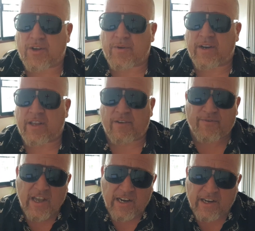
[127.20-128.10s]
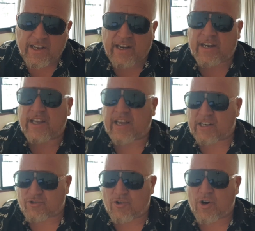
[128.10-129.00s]
doing and you're feeling it and you're
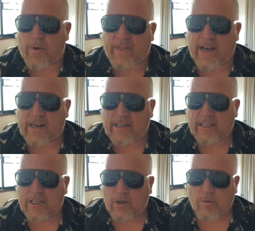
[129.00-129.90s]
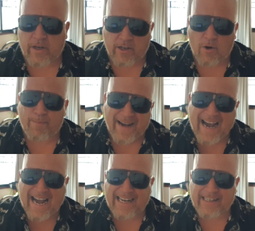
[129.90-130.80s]
getting stronger with that, when you go
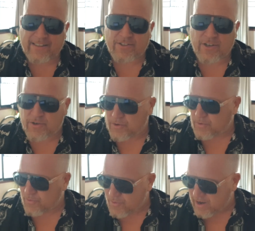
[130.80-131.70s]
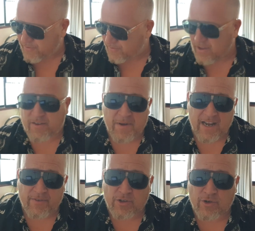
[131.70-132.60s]
back to do the riff that you've been
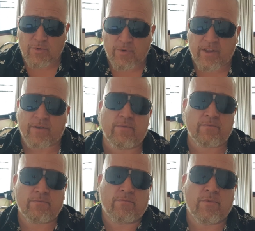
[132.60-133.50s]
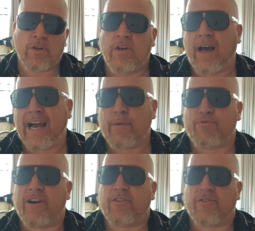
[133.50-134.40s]
having trouble with, hey
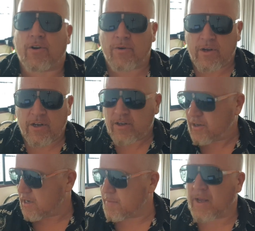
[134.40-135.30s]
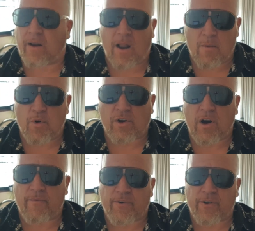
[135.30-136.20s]
presto, you're going to be a lot more
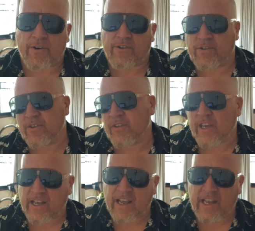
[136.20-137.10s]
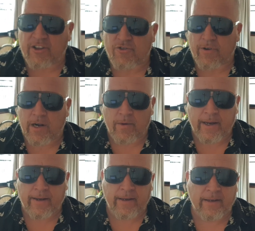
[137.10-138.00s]
confident that you can hit it straight
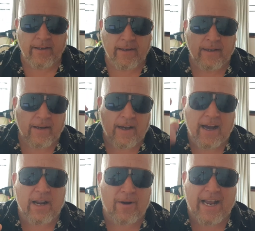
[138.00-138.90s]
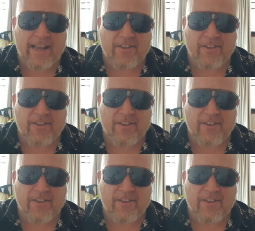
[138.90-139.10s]
away. Anyway,